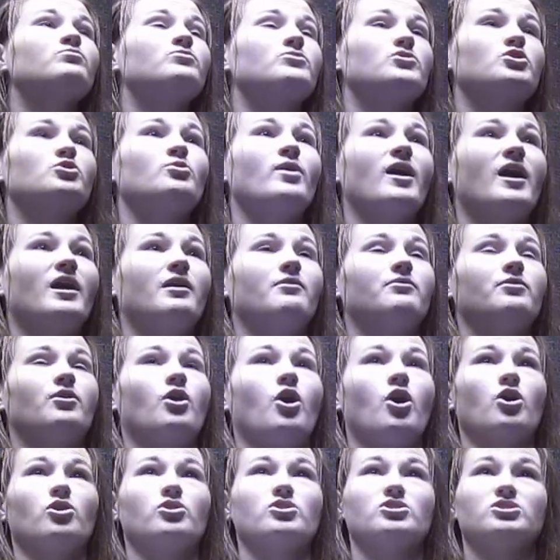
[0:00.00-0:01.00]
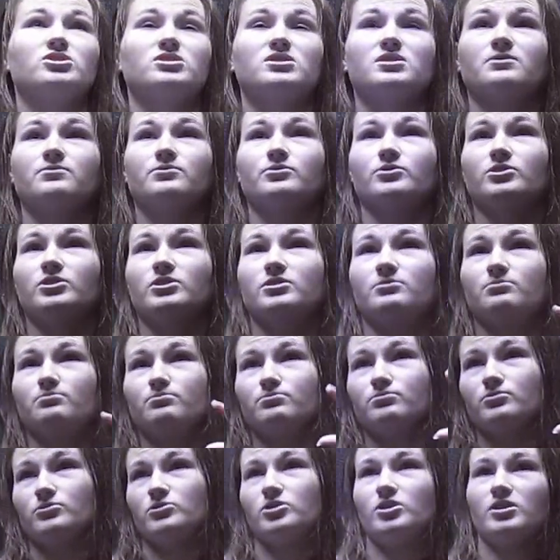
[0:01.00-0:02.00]
You have all these different
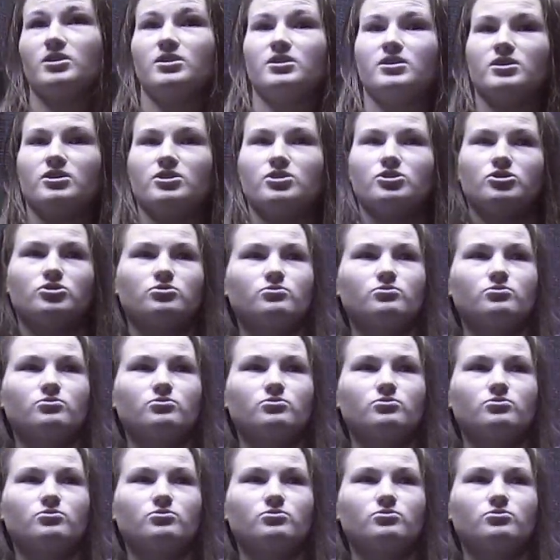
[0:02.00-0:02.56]
thingies,